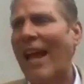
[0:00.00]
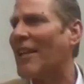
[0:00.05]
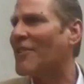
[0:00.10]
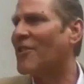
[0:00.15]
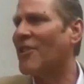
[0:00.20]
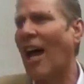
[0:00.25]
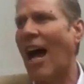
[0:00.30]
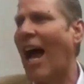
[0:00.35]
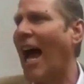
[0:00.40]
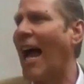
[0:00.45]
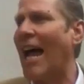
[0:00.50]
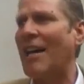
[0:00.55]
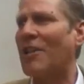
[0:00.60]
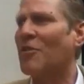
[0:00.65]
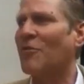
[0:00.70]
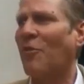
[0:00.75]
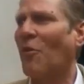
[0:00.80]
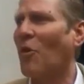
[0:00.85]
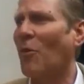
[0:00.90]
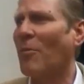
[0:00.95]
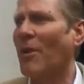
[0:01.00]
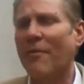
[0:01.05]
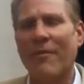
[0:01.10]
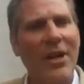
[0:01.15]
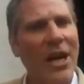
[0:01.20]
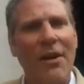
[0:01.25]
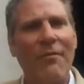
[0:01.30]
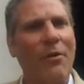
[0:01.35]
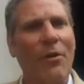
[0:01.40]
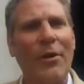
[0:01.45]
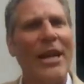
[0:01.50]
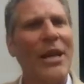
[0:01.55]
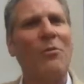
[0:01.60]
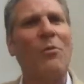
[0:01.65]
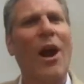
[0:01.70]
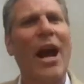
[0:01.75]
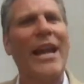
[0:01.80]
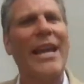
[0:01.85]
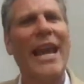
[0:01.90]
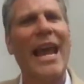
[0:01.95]
That's the highest form of governing
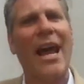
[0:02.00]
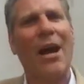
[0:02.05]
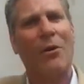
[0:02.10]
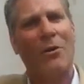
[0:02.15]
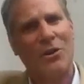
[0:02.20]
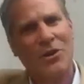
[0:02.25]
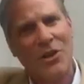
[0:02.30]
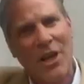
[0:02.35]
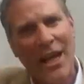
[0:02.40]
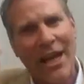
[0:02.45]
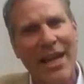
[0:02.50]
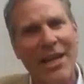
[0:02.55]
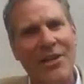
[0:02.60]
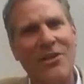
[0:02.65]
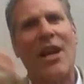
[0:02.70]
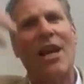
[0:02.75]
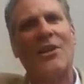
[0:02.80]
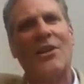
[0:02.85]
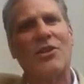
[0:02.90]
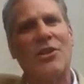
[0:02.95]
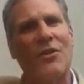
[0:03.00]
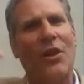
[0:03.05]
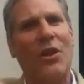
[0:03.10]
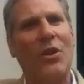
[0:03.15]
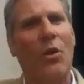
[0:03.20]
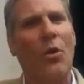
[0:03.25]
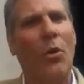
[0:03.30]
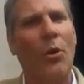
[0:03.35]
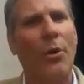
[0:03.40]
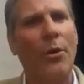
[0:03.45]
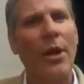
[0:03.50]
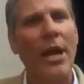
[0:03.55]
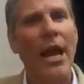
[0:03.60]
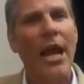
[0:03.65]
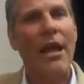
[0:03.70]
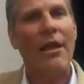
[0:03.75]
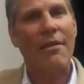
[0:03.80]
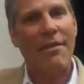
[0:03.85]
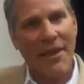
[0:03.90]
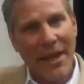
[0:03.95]
right now, is us and the Lord,
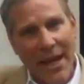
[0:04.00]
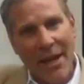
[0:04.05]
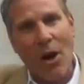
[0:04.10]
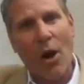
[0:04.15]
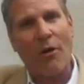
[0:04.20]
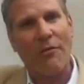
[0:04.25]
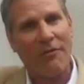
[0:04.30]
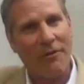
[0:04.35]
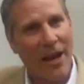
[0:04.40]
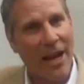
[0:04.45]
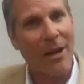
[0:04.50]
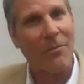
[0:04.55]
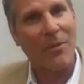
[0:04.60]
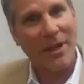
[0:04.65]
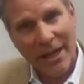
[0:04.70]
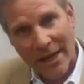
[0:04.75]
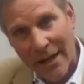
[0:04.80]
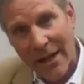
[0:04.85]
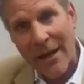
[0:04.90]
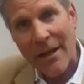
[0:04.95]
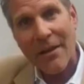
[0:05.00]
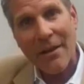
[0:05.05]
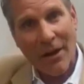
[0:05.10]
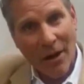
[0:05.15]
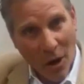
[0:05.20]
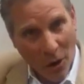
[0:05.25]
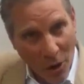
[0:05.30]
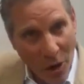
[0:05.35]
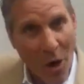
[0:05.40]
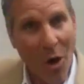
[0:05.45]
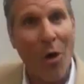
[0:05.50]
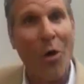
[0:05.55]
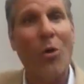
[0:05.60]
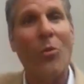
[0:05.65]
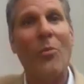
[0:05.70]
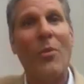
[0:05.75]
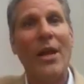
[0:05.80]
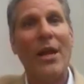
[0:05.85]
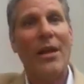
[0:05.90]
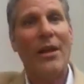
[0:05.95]
then our family, our
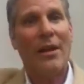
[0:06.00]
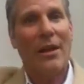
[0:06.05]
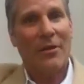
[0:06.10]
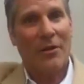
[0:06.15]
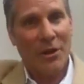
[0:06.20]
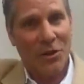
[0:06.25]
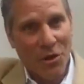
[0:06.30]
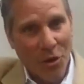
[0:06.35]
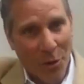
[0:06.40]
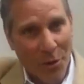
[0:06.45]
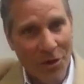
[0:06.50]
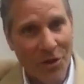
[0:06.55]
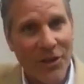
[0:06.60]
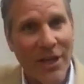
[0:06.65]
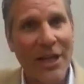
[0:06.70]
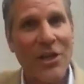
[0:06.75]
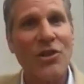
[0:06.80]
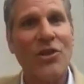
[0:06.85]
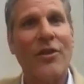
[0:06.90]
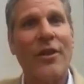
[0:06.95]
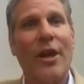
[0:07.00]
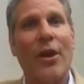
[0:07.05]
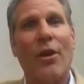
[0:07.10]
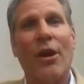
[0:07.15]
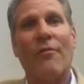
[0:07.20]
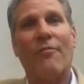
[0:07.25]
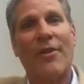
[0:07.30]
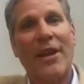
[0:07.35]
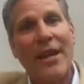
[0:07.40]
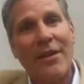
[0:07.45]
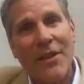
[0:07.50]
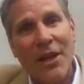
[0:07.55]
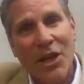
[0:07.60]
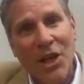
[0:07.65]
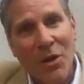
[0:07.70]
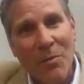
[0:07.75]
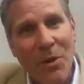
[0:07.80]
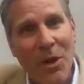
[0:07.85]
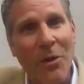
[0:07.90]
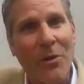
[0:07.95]
home, the jurisdiction thereof, then the
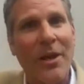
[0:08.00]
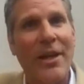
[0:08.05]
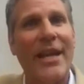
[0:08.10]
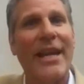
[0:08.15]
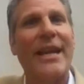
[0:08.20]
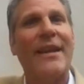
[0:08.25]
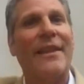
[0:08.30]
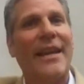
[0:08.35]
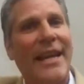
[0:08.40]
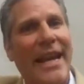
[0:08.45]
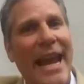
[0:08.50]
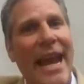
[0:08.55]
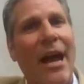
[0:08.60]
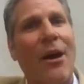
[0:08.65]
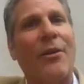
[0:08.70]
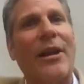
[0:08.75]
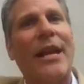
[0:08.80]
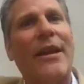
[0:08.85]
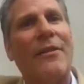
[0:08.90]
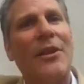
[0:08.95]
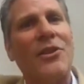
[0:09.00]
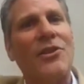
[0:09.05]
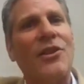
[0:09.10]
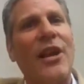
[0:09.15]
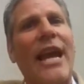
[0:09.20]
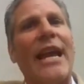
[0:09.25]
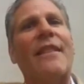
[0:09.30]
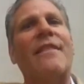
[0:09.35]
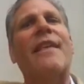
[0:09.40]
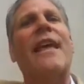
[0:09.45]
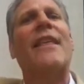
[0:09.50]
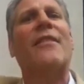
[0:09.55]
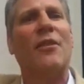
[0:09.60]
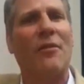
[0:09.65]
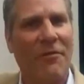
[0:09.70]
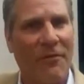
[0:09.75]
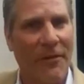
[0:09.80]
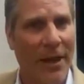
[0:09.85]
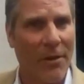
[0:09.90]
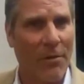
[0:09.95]
community and the county and the state, then
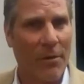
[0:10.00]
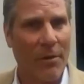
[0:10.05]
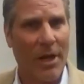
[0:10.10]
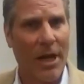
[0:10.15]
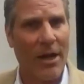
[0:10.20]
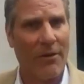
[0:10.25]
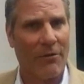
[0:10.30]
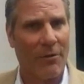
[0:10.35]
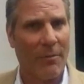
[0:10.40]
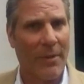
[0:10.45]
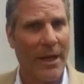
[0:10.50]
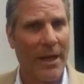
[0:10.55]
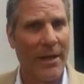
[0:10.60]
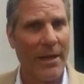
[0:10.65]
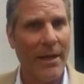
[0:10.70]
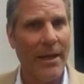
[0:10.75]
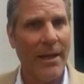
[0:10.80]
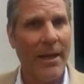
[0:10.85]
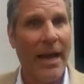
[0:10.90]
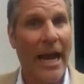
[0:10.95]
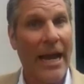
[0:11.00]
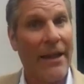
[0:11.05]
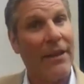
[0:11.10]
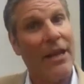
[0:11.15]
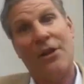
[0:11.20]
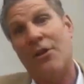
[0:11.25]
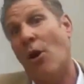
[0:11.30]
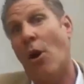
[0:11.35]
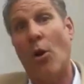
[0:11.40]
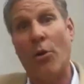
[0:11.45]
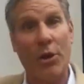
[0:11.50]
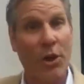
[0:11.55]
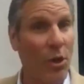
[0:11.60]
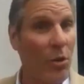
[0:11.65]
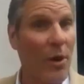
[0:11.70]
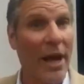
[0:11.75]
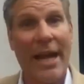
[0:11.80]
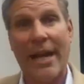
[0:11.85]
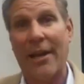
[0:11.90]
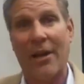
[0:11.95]
the federal government, and then no
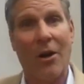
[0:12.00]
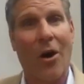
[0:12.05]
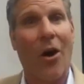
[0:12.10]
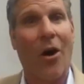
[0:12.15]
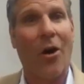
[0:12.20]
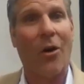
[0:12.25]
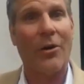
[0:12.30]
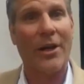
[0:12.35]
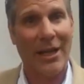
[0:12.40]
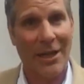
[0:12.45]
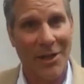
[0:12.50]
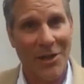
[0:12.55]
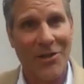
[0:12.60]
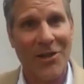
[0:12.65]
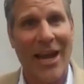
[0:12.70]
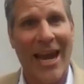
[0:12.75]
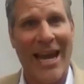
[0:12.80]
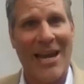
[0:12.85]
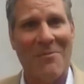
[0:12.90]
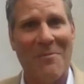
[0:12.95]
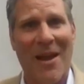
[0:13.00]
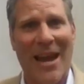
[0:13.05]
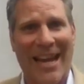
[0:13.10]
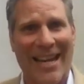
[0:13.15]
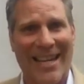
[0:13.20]
UN at all. Can you say amen?